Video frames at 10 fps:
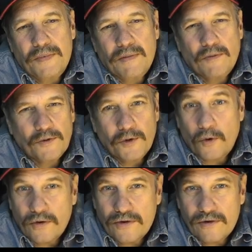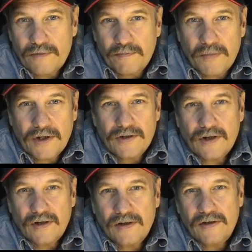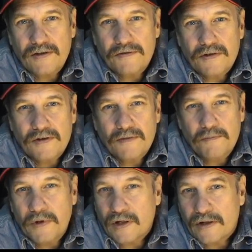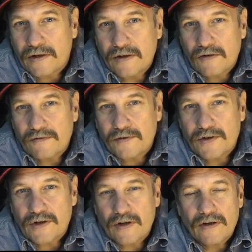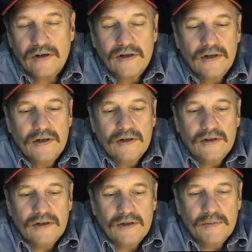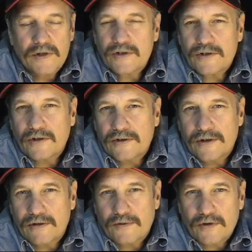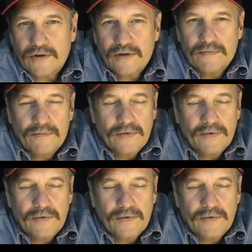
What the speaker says: people torture them basically mentally or physically because they're different.